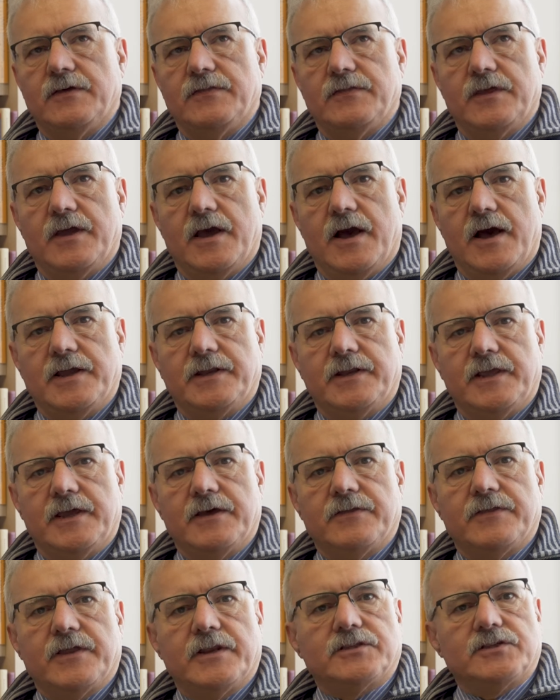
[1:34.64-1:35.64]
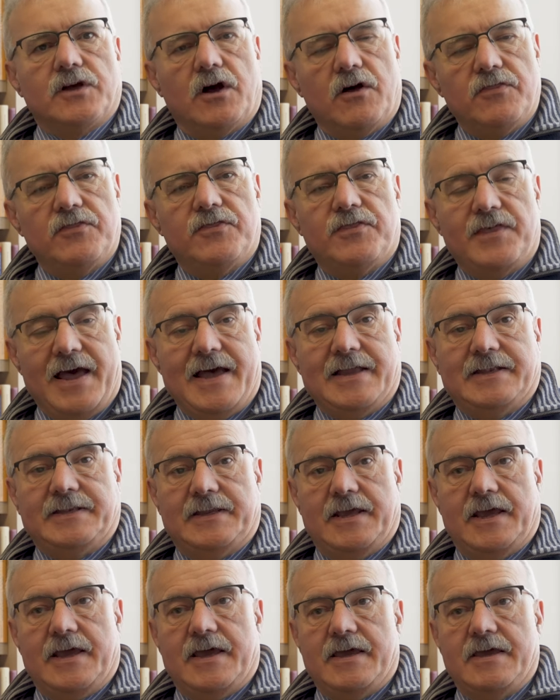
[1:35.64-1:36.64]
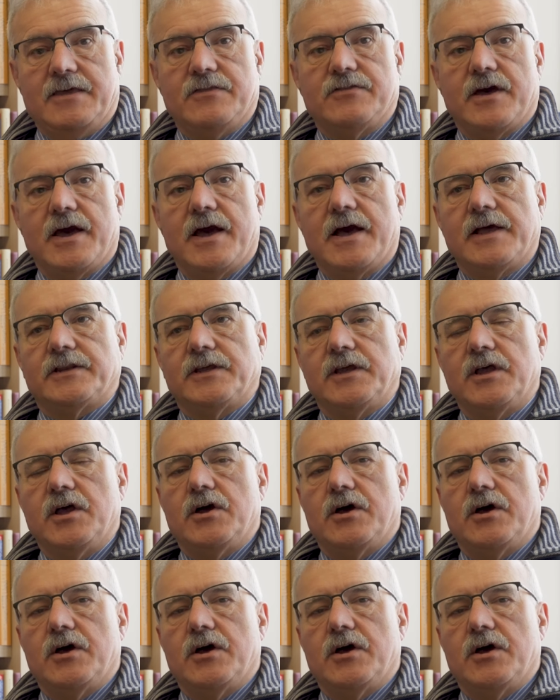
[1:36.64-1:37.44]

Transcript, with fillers: the idea that it's on that day that